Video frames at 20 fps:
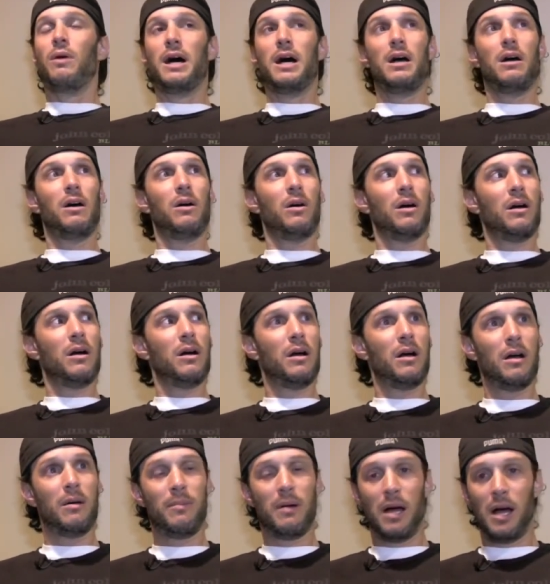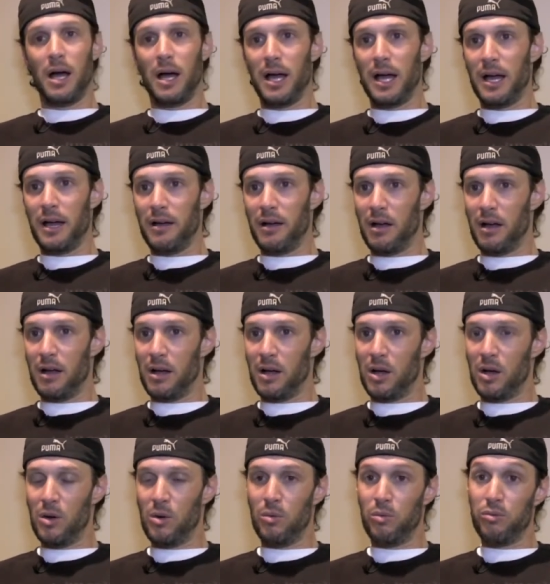Well, uh, my,
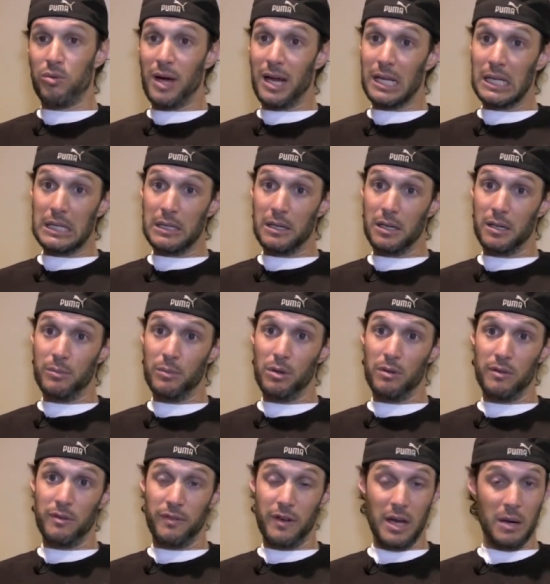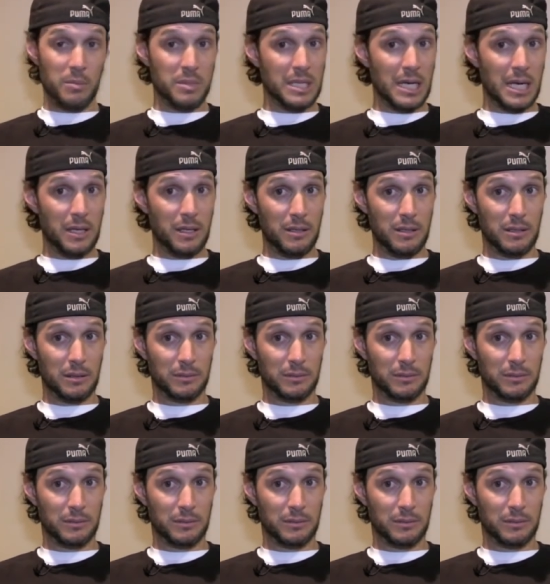uh, writing a movie for Adam Sandler.